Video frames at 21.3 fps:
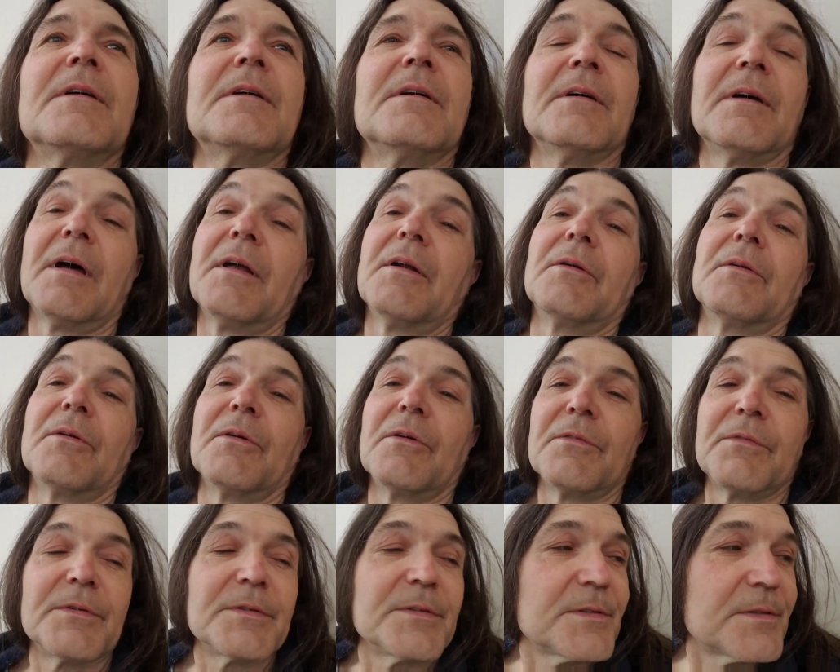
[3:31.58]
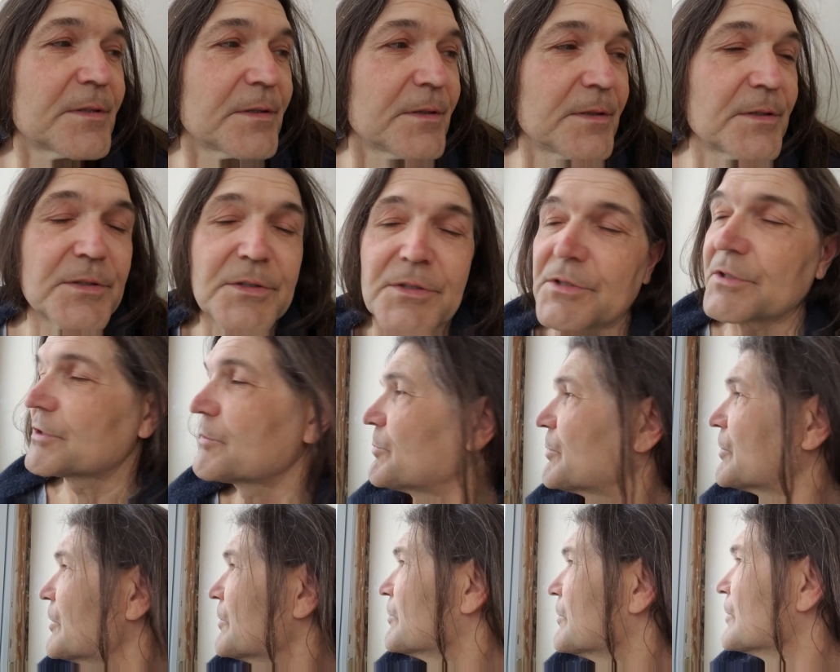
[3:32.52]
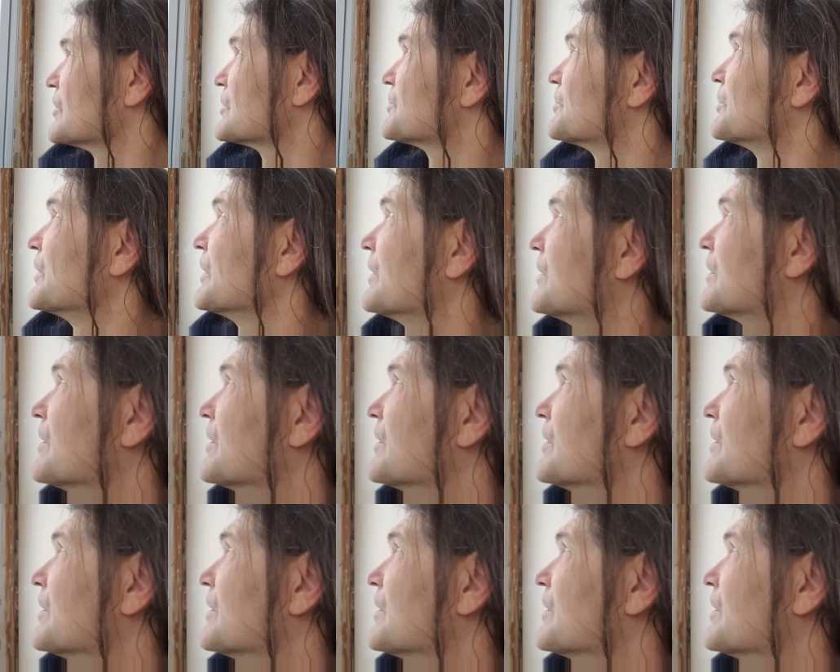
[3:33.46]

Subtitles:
I don't know if it's delicious, but it must be to